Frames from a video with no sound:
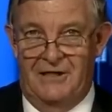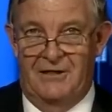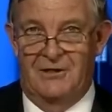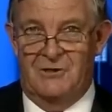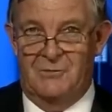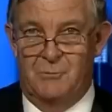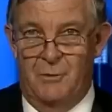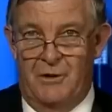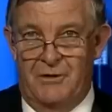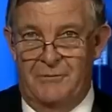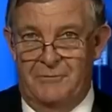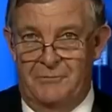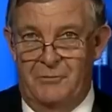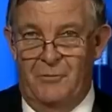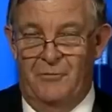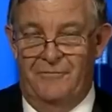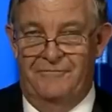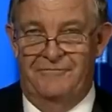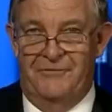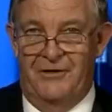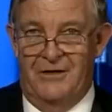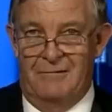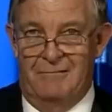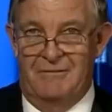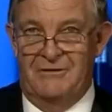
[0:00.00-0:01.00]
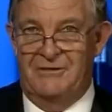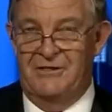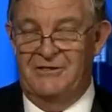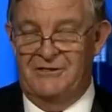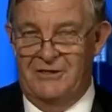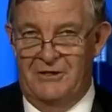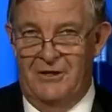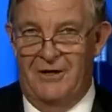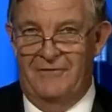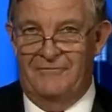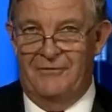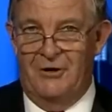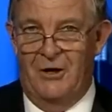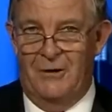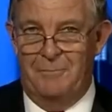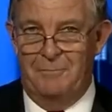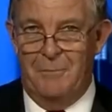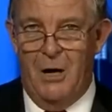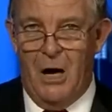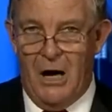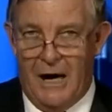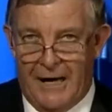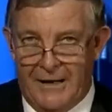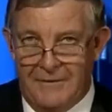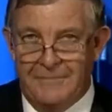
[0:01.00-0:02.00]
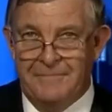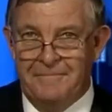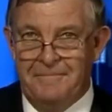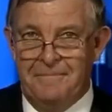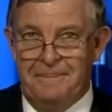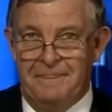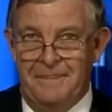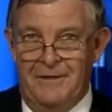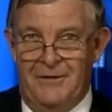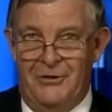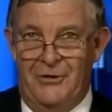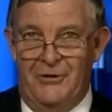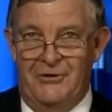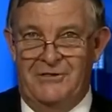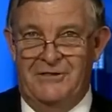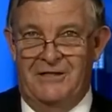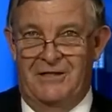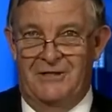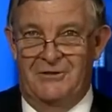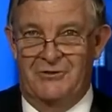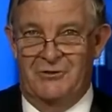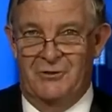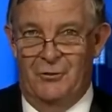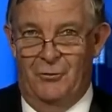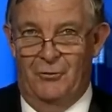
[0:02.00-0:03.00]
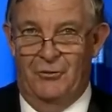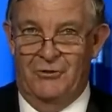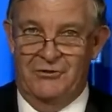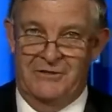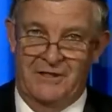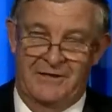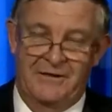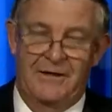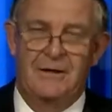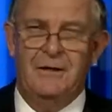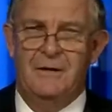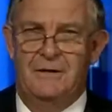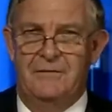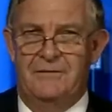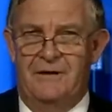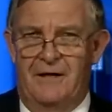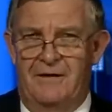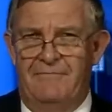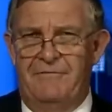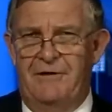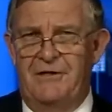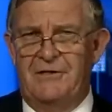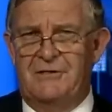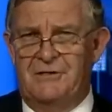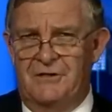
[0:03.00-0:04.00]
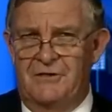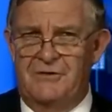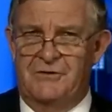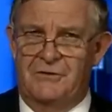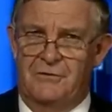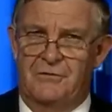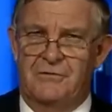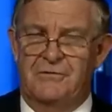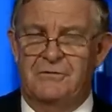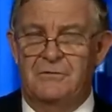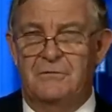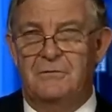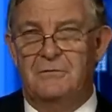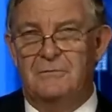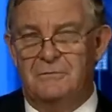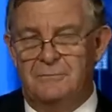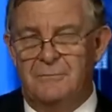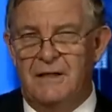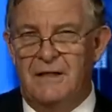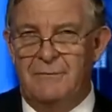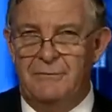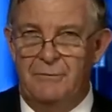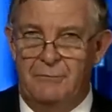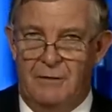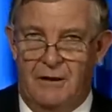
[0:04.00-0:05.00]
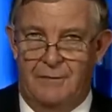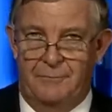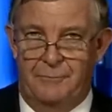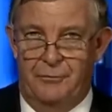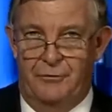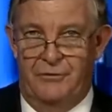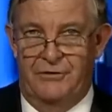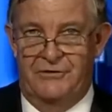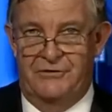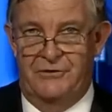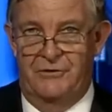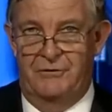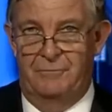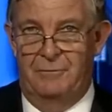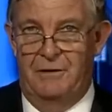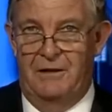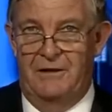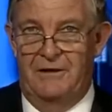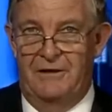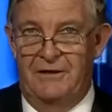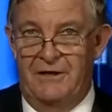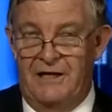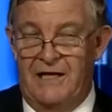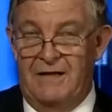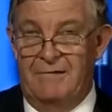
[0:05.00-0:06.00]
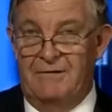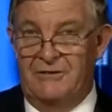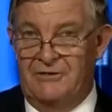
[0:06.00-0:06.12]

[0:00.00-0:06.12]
Tell us what your figure is. He said, I've got mine. You tell us yours. And they eventually sort of said, oh, maybe 1.2 billion a